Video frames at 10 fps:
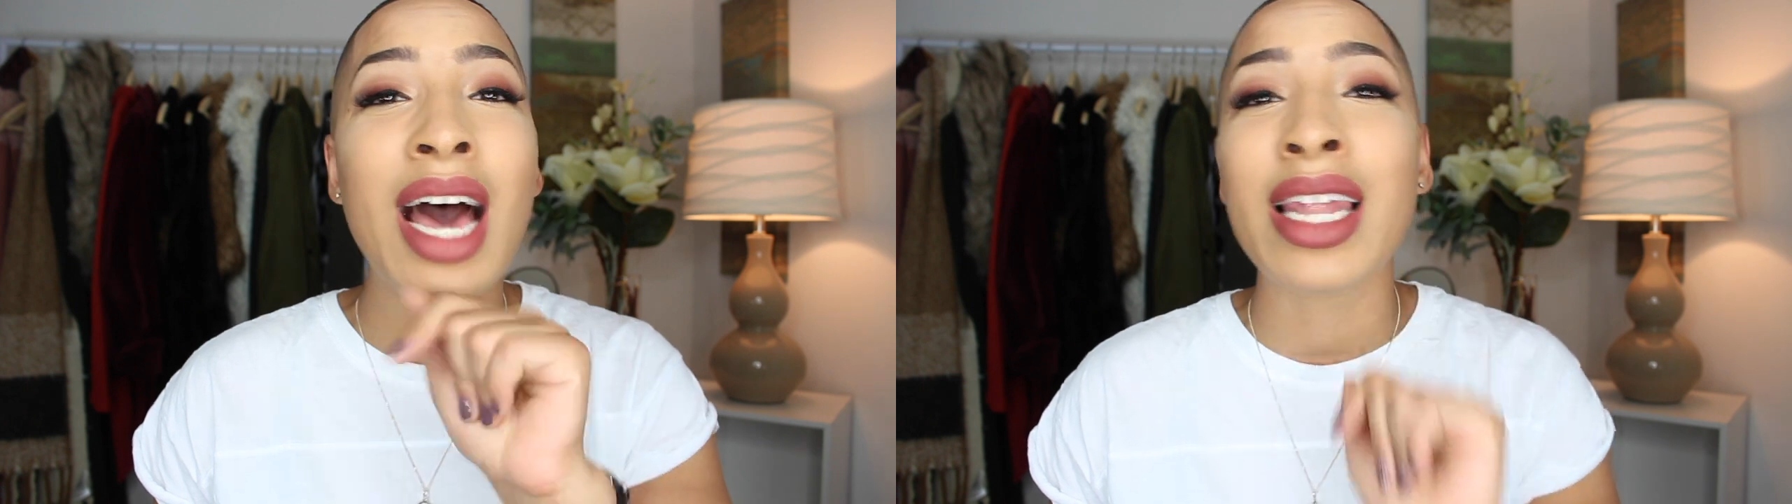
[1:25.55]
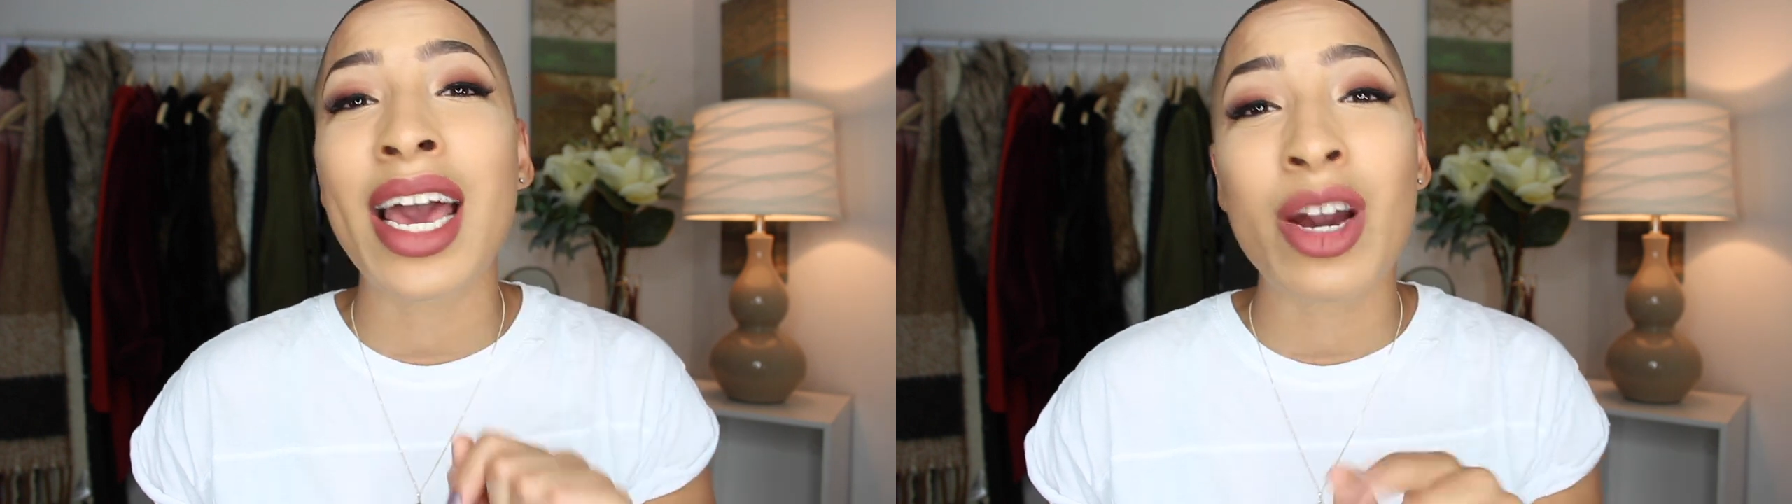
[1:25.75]

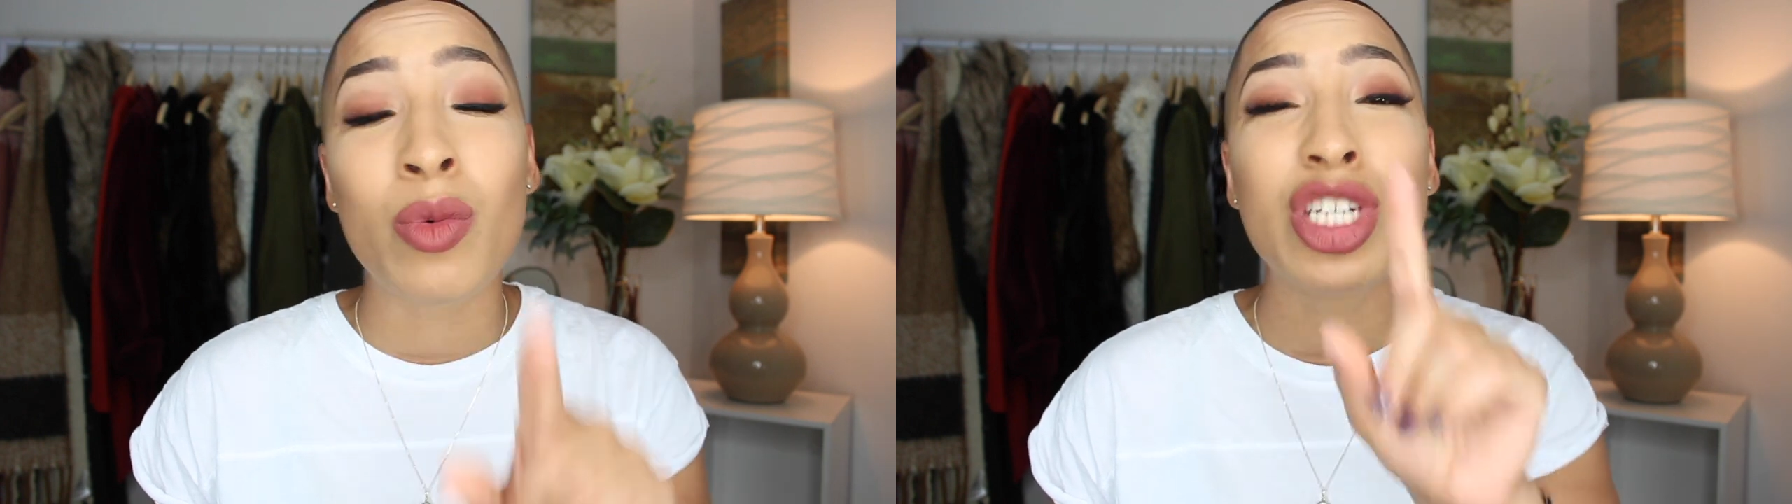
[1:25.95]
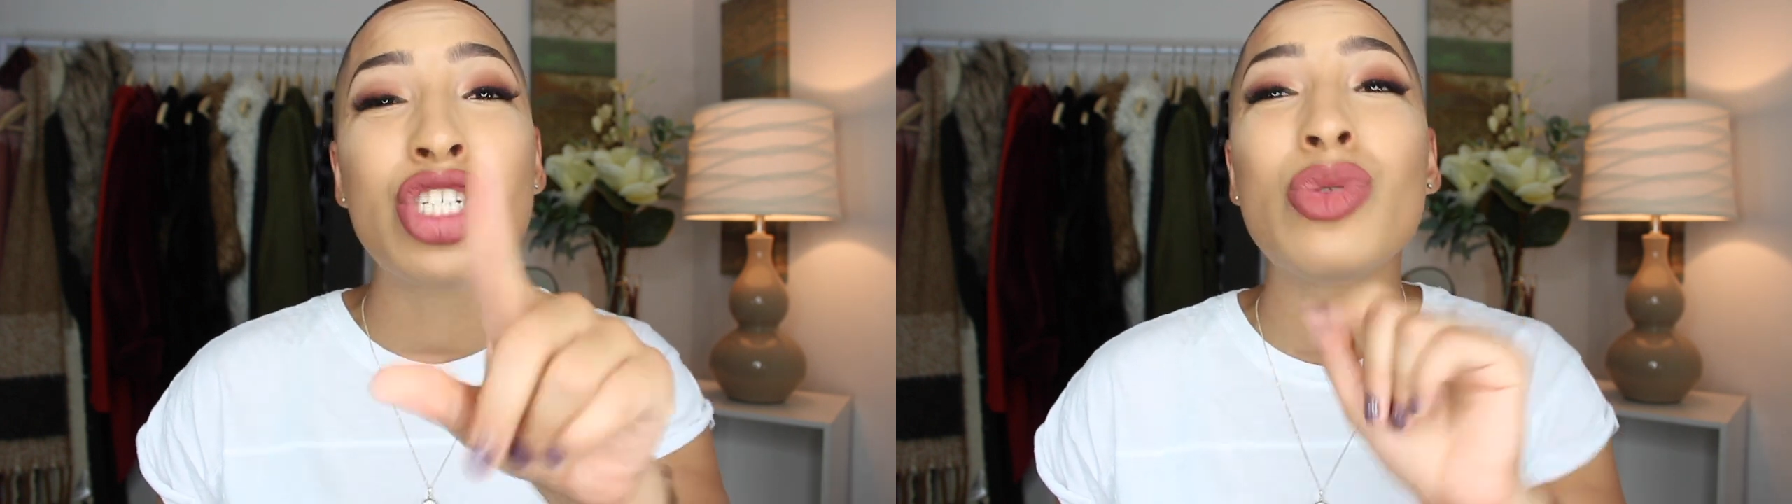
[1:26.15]
not
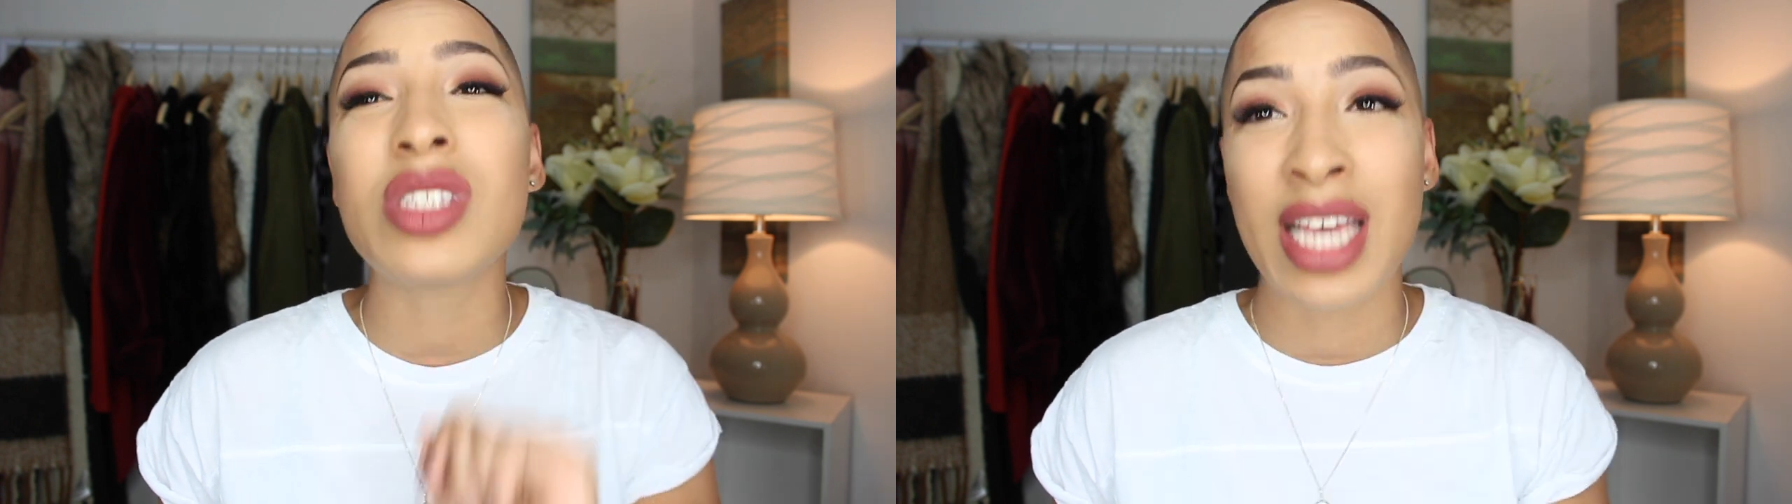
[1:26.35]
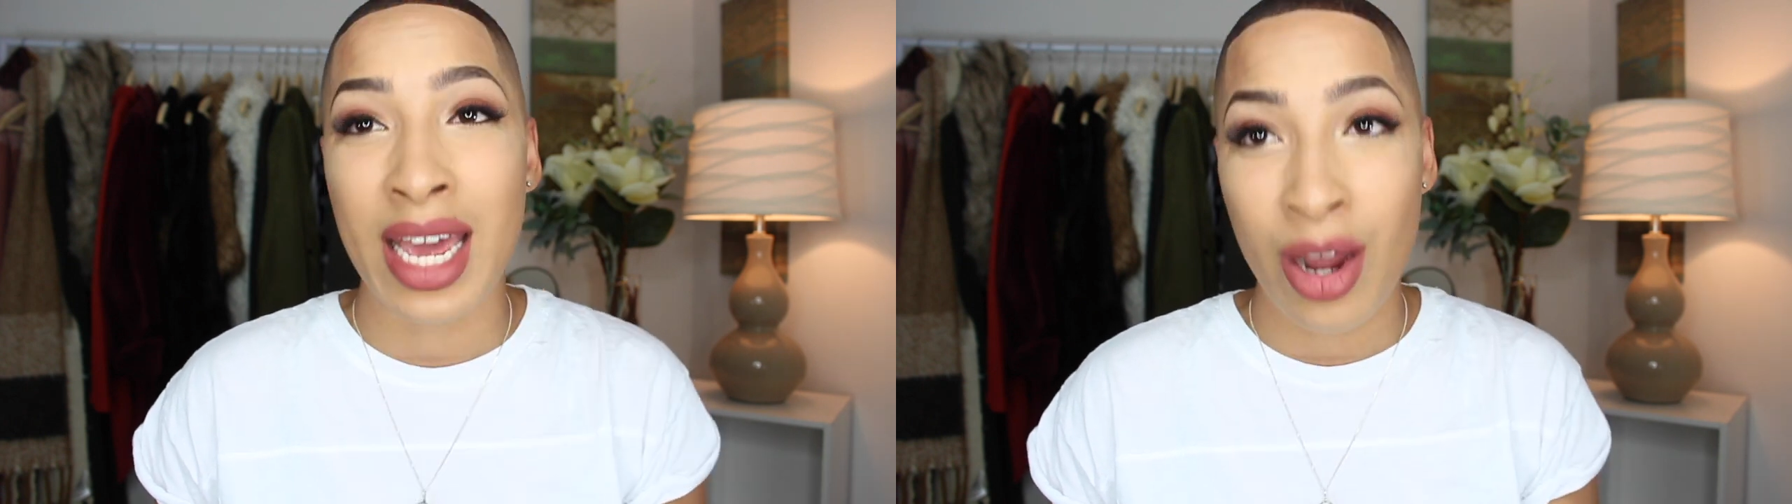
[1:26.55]
liking what you
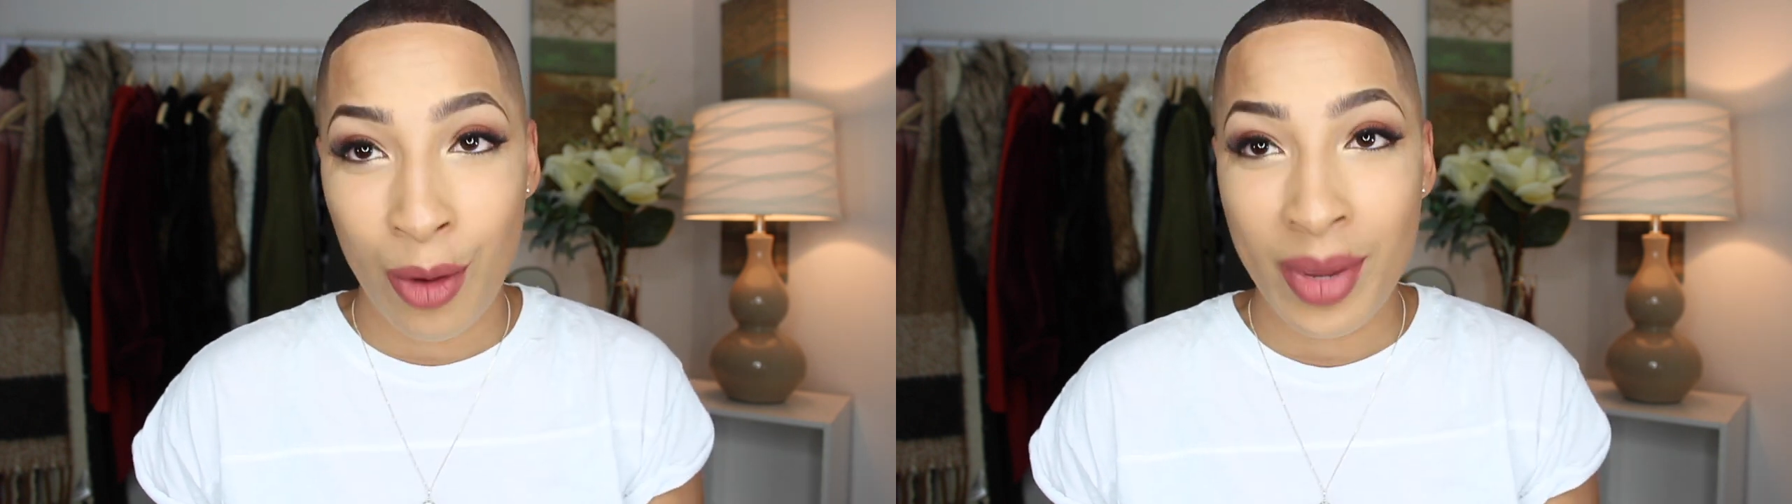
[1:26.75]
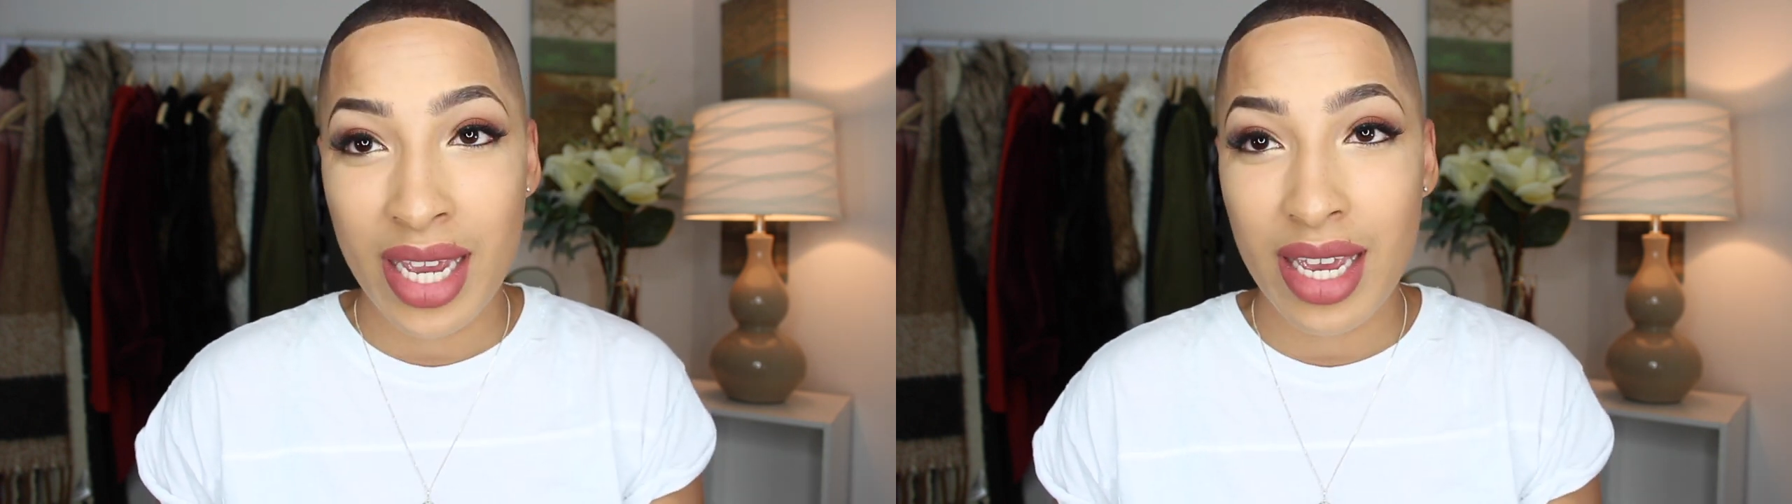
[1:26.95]
said,
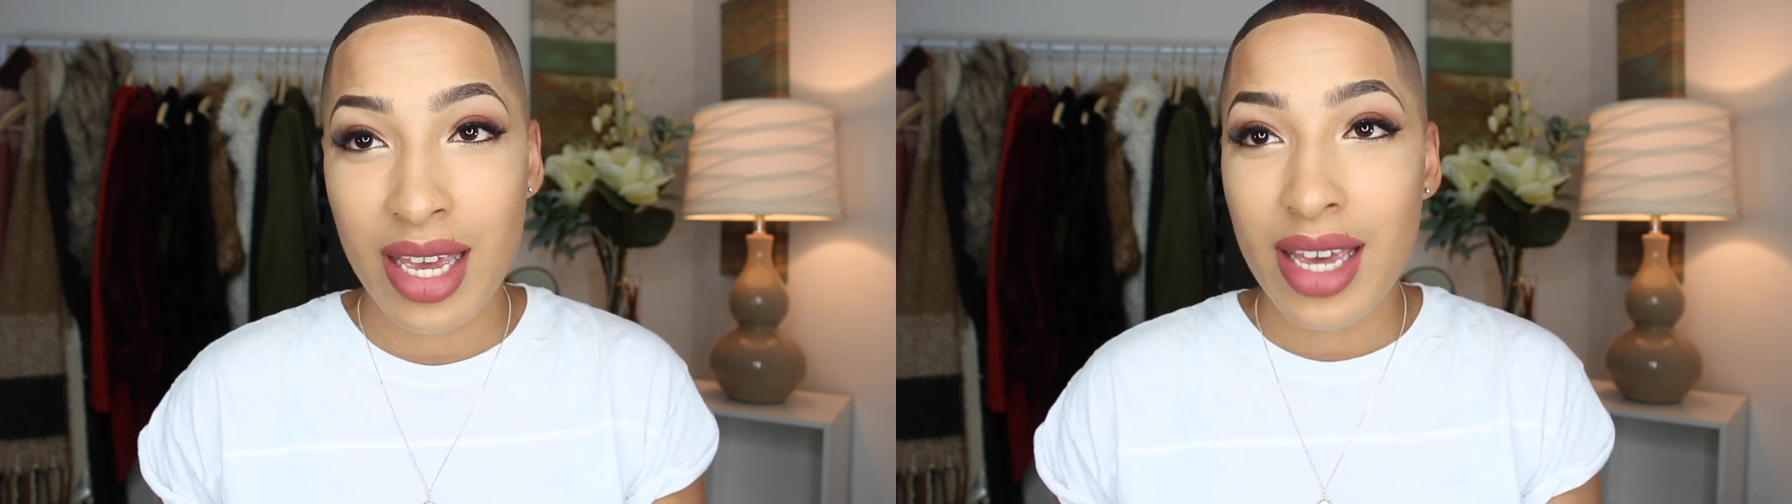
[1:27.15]
homie.